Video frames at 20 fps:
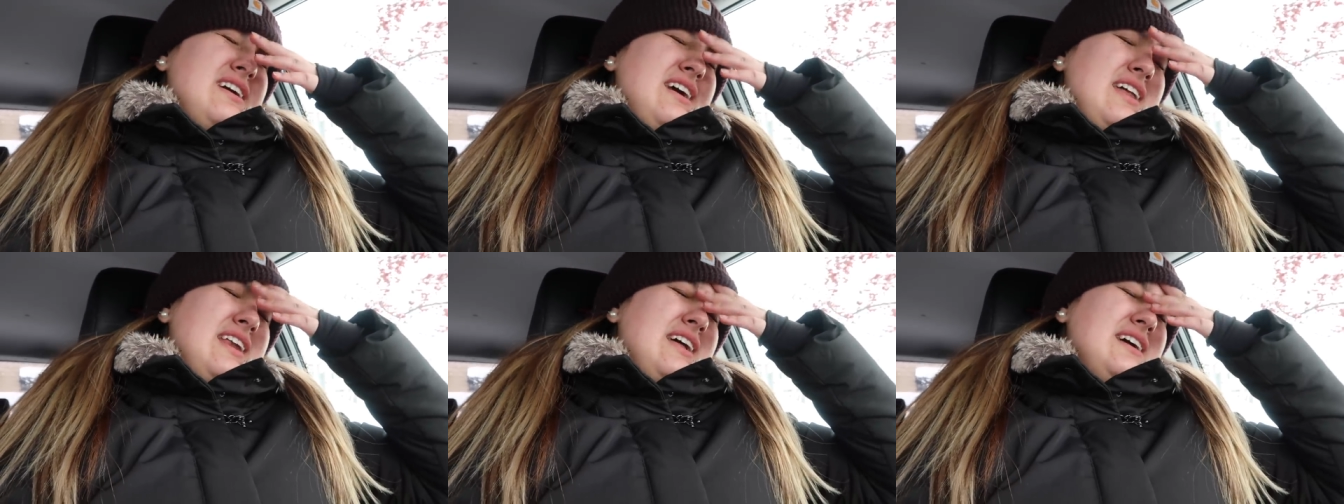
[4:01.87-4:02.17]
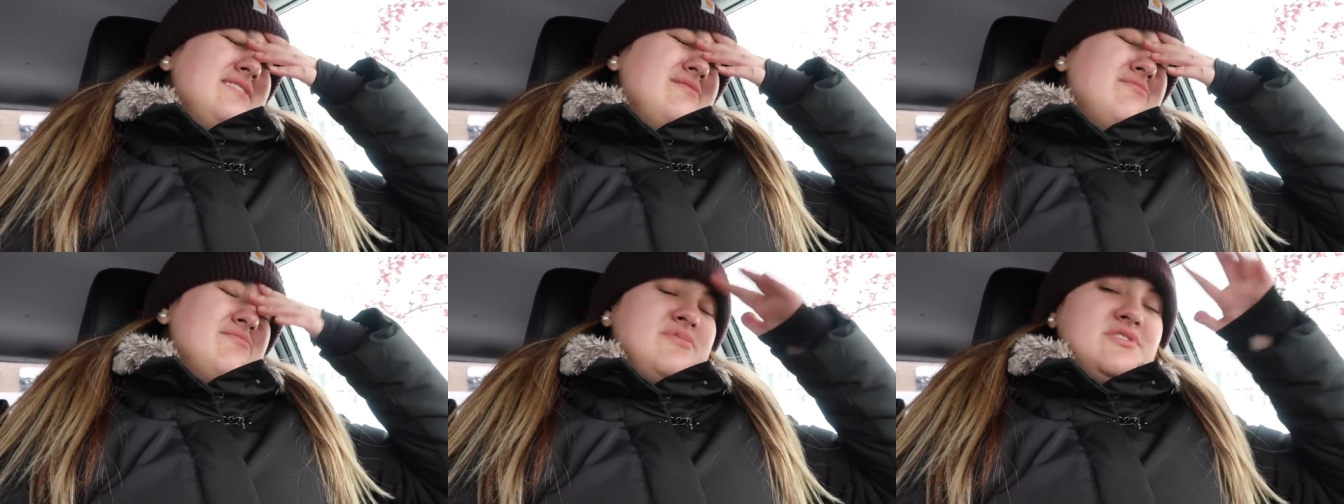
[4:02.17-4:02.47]
and
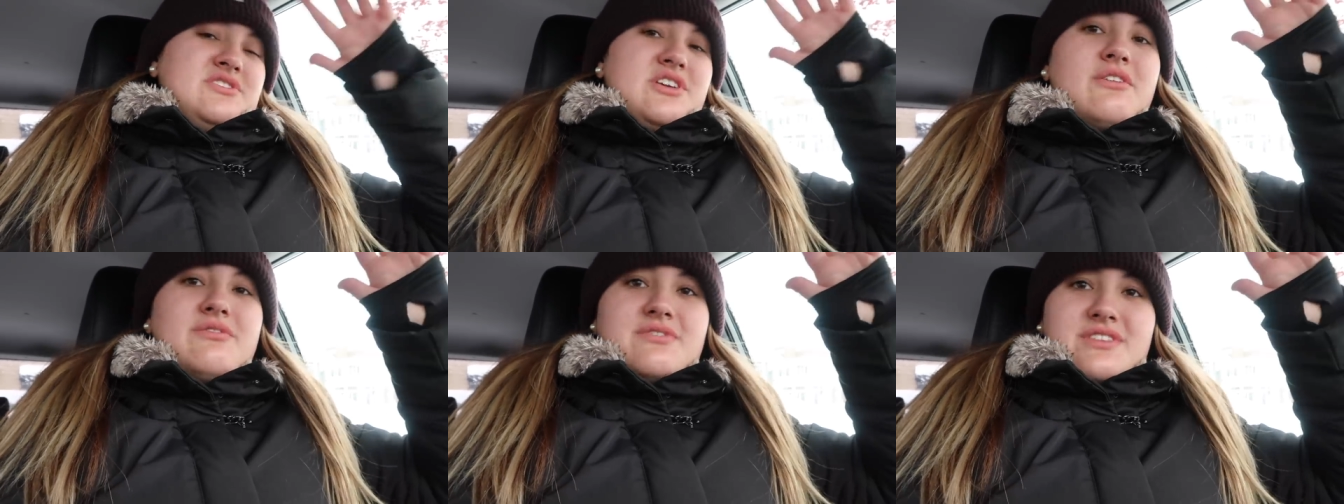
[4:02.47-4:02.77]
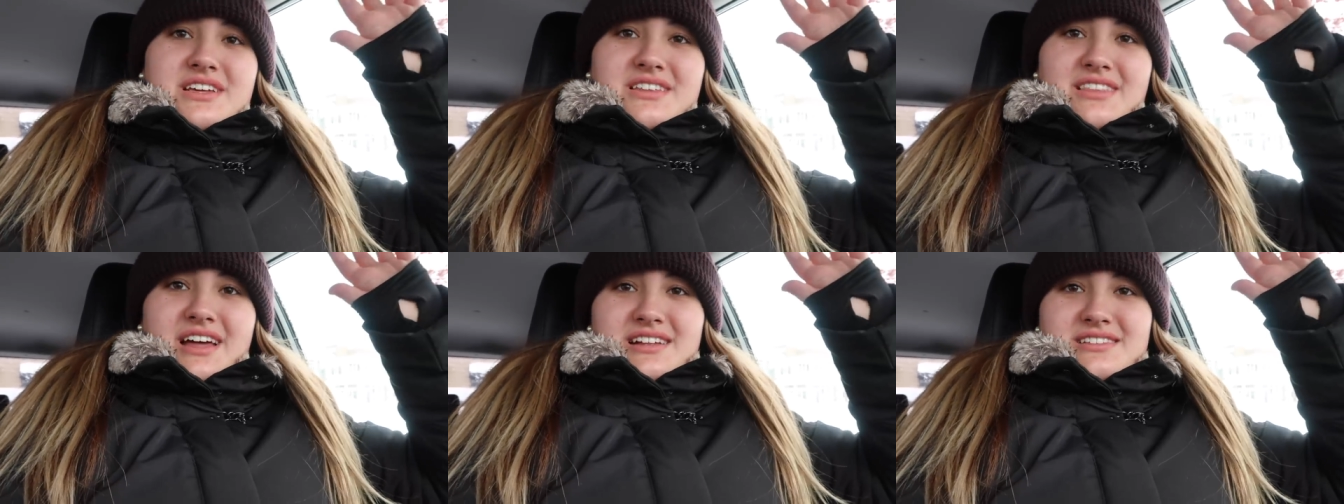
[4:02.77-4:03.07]
I don't
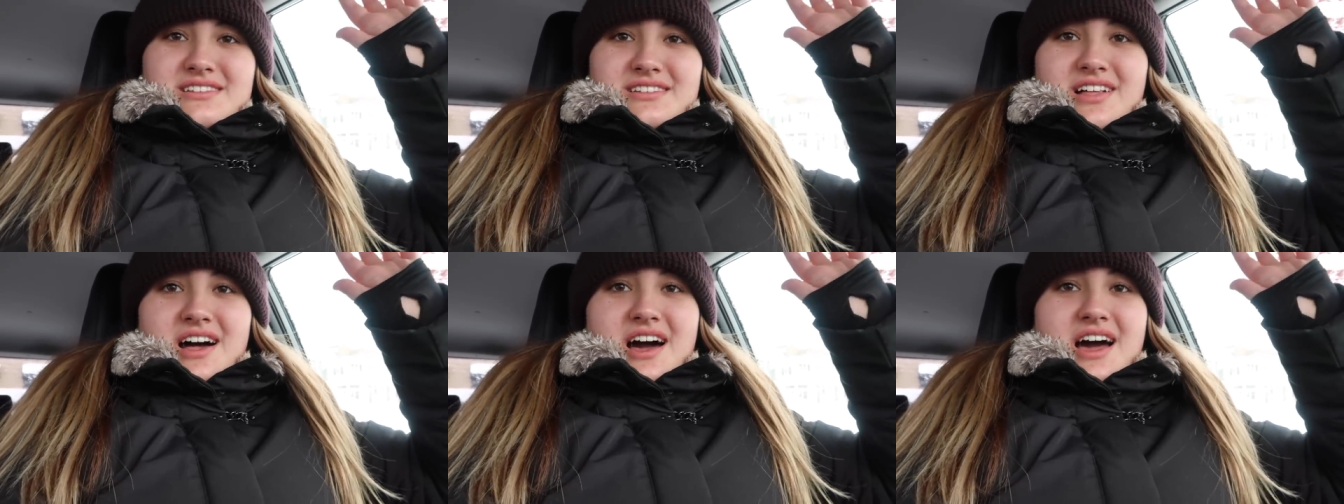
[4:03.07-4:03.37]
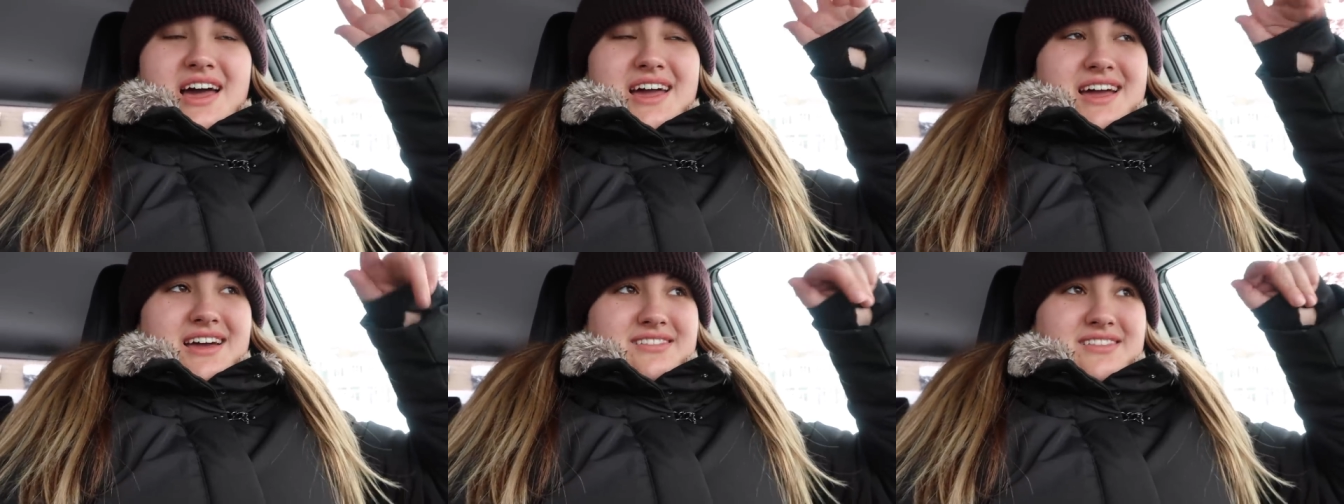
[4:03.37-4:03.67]
think that's a
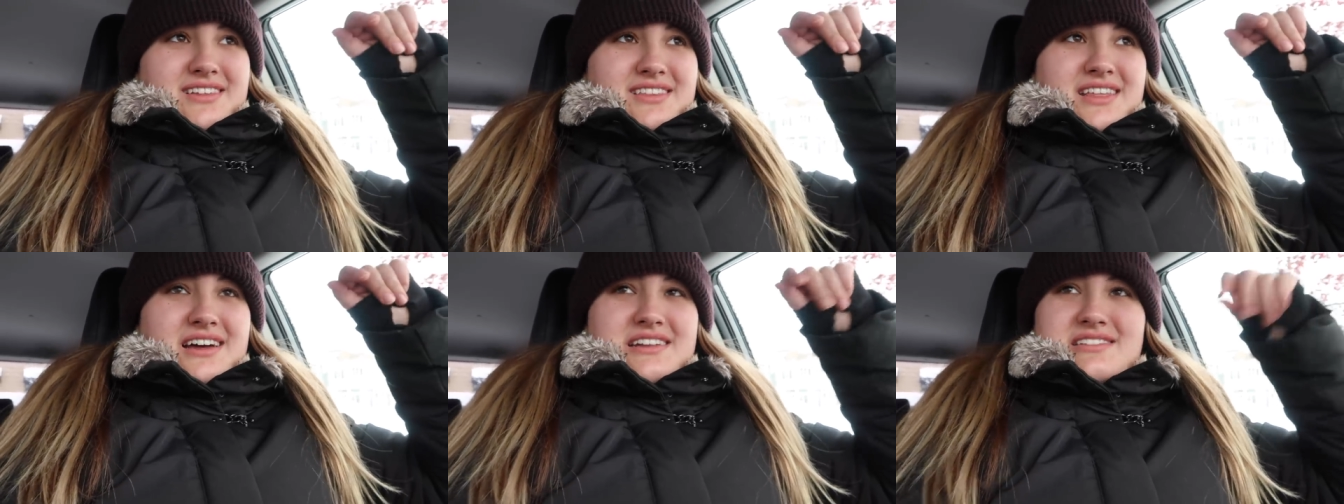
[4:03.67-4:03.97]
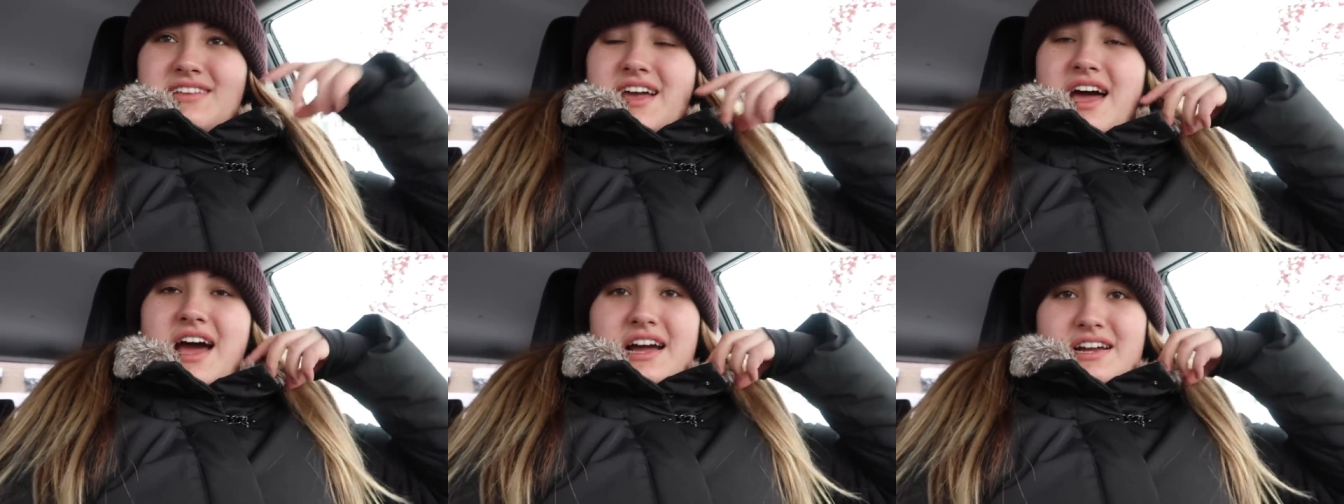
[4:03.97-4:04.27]
lie. I think
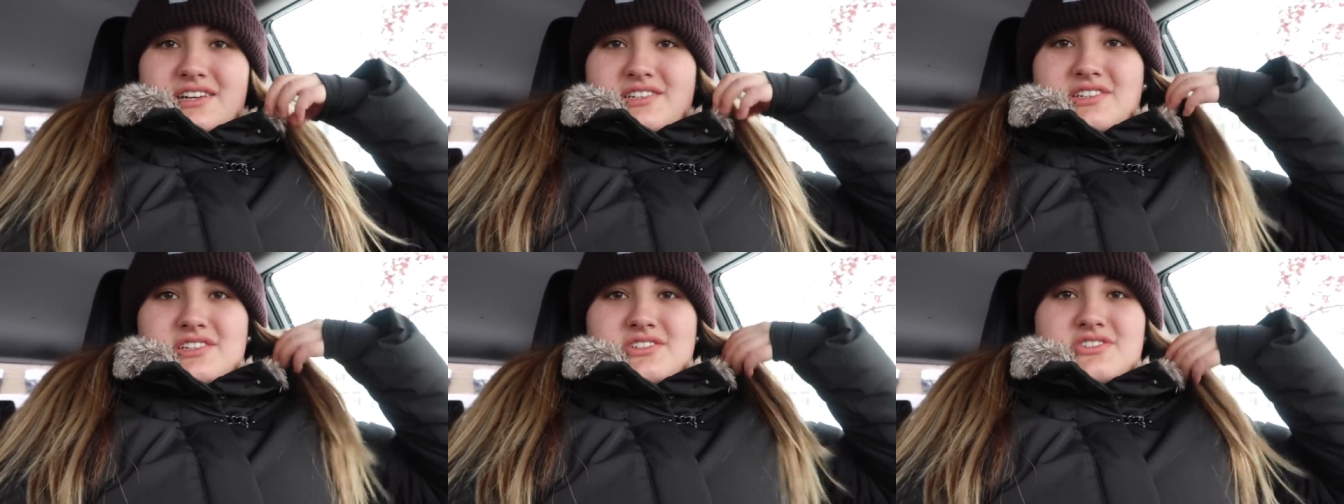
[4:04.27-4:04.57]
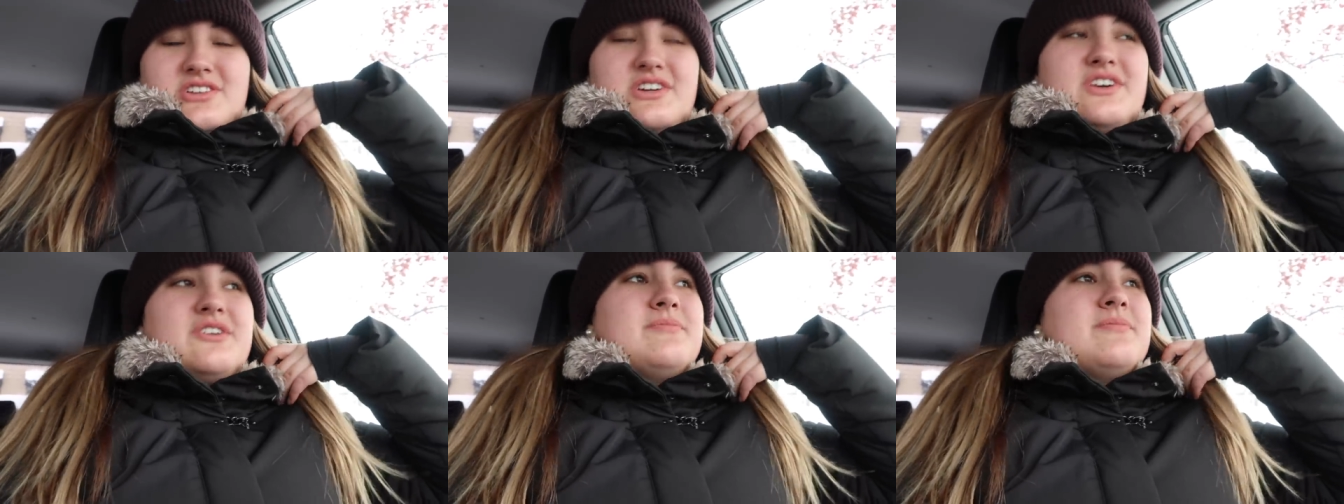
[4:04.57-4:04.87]
that's actually true.